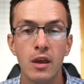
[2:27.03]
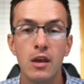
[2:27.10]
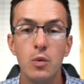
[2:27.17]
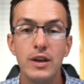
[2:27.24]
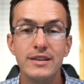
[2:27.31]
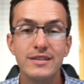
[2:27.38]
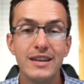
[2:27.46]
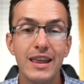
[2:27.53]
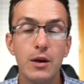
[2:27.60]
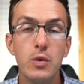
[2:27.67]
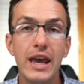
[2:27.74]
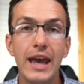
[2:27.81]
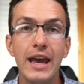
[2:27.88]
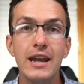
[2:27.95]
we can see that
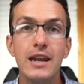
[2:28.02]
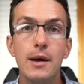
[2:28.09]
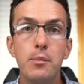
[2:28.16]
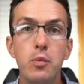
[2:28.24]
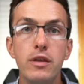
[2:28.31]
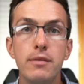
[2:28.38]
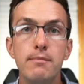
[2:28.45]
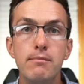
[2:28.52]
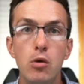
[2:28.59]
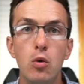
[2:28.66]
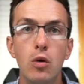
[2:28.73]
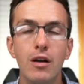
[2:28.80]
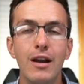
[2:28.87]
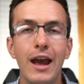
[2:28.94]
we end up with
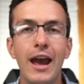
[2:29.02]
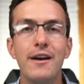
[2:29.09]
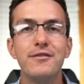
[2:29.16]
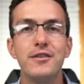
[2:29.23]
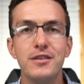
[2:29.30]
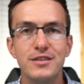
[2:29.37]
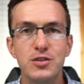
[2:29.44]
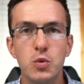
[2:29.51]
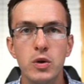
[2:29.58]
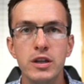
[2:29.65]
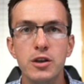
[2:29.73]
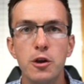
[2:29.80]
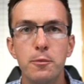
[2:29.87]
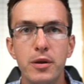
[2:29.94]
more after this
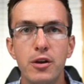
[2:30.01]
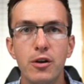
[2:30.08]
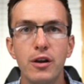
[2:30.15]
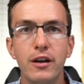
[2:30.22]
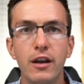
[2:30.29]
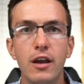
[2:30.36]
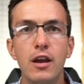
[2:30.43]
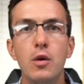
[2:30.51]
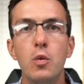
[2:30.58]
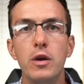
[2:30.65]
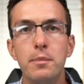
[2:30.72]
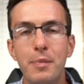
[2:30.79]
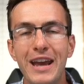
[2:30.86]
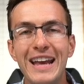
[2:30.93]
20-year period
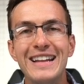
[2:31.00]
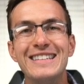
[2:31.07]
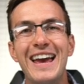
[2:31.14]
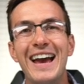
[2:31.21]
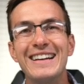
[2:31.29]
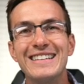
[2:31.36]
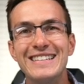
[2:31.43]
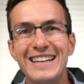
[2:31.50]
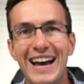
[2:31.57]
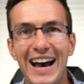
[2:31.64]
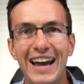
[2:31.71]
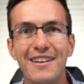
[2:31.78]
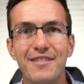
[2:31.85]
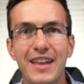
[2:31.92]
with paying taxes
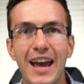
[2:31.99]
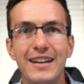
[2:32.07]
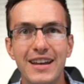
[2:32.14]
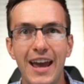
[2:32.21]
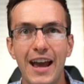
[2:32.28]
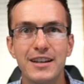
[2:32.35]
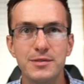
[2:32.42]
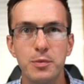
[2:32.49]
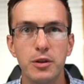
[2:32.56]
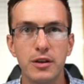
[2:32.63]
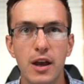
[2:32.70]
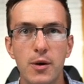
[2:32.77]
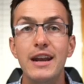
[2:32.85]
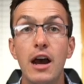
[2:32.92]
out of that taxable account.